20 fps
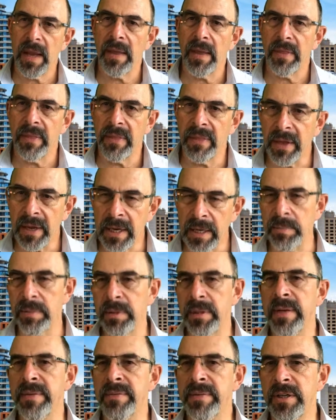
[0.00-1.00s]
They
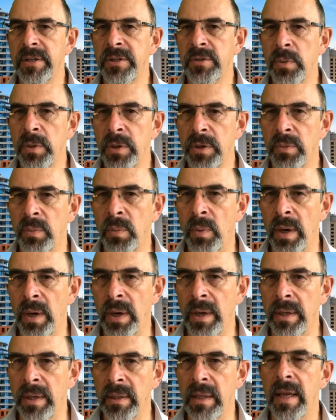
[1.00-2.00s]
believe it is
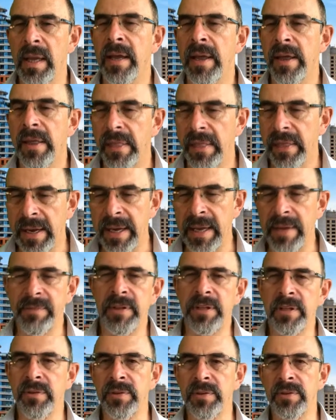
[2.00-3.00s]
worthwhile, they have
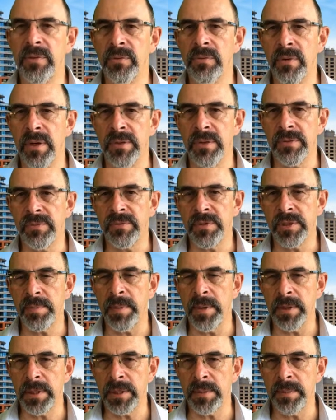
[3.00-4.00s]
individual roles and
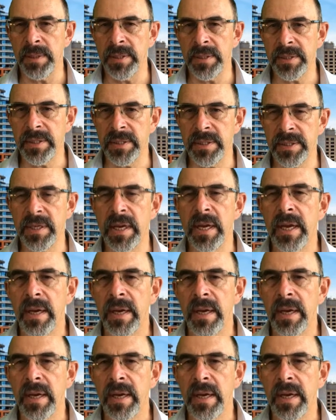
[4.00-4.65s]
responsibilities,